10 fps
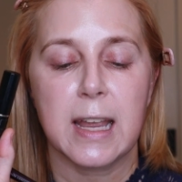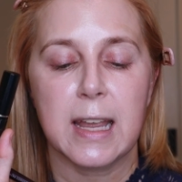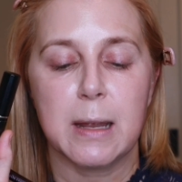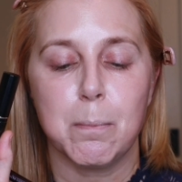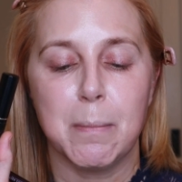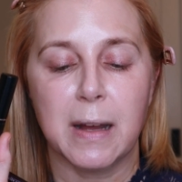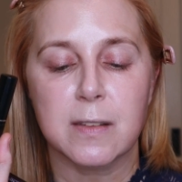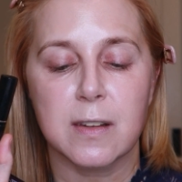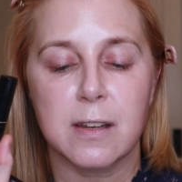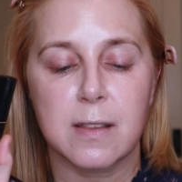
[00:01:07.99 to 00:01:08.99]
It
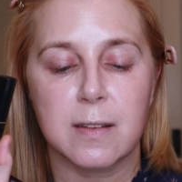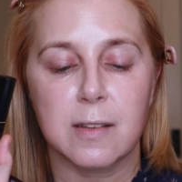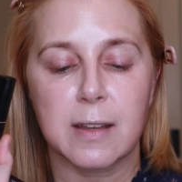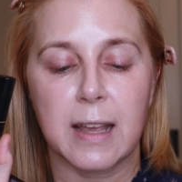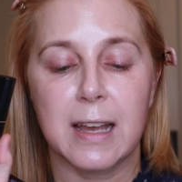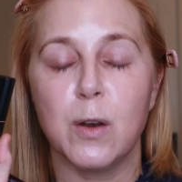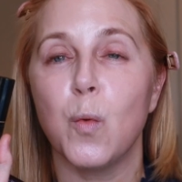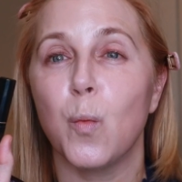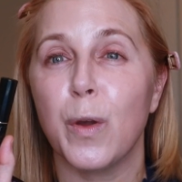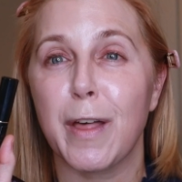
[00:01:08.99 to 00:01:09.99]
melts into the skin
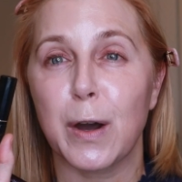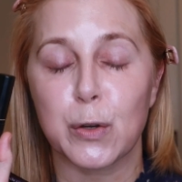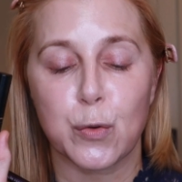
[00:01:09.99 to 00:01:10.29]
without